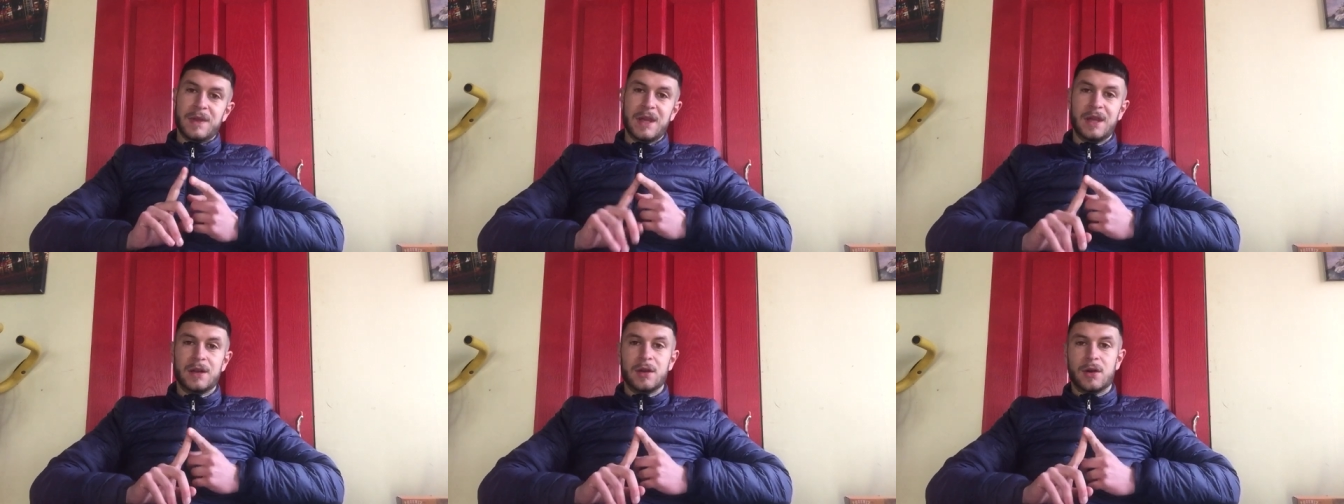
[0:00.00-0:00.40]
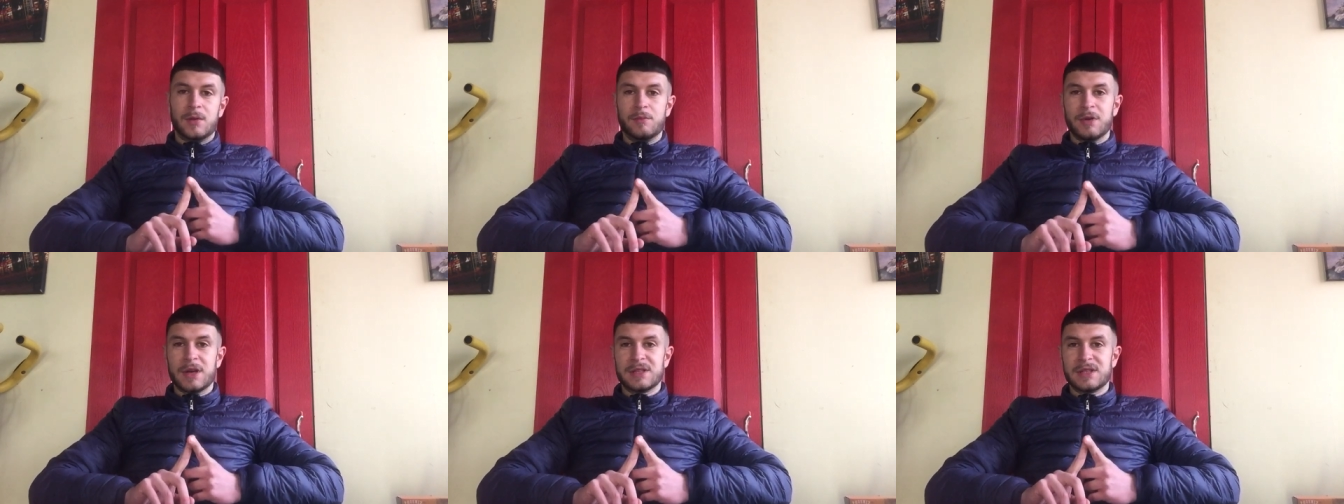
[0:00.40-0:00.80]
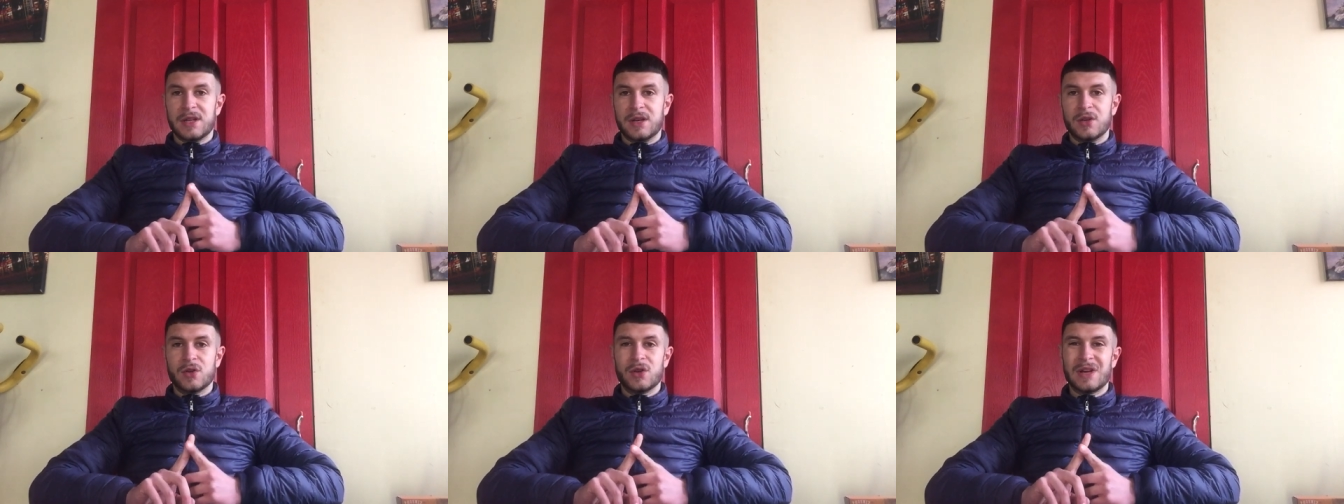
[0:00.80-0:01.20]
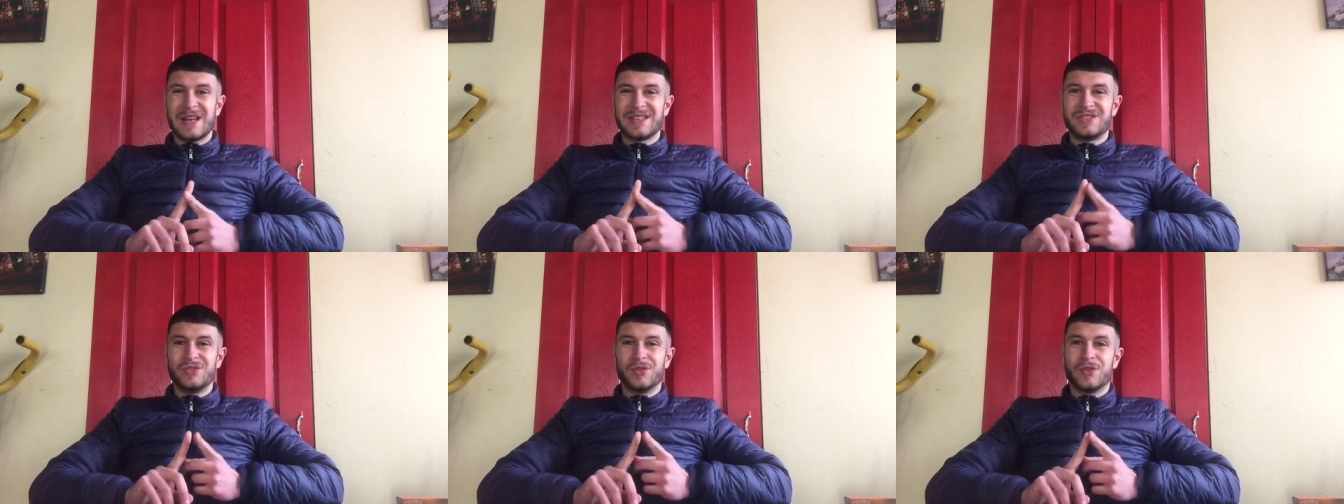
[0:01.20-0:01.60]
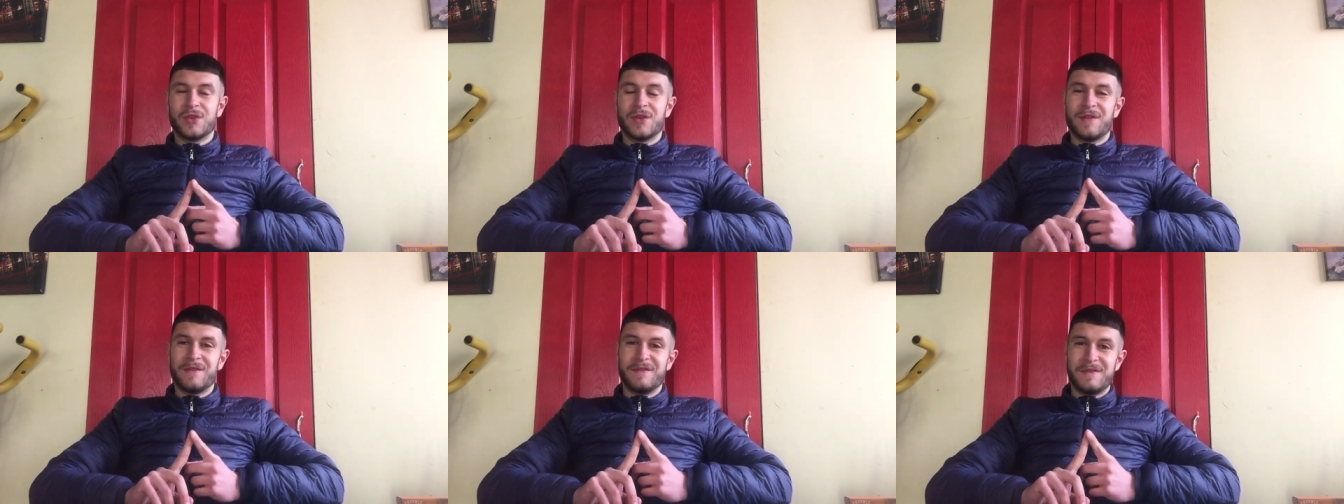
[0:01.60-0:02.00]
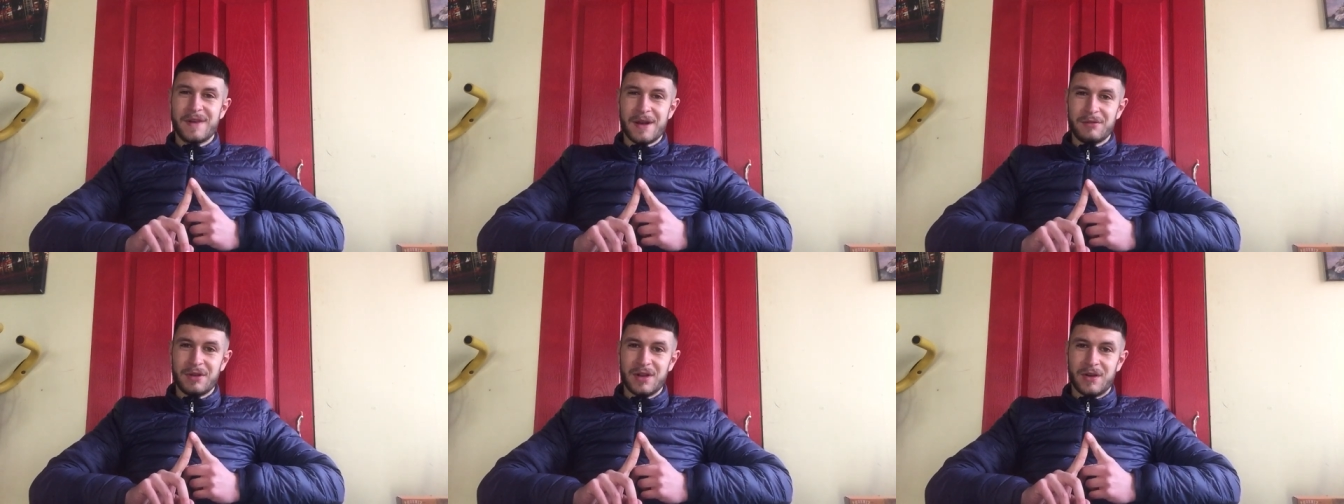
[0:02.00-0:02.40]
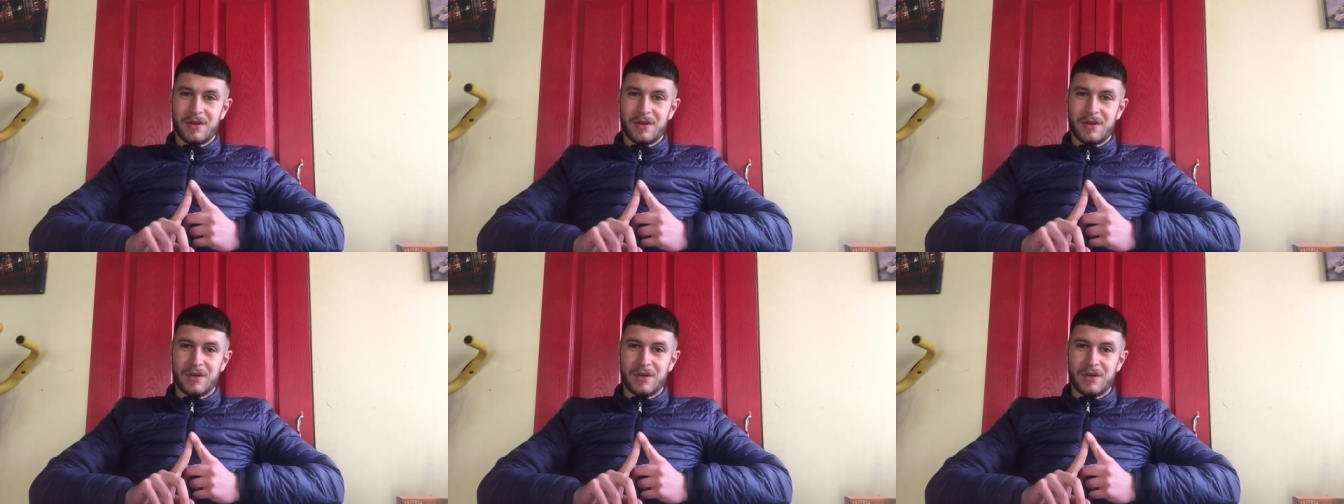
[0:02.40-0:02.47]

incline pressing, unless you're very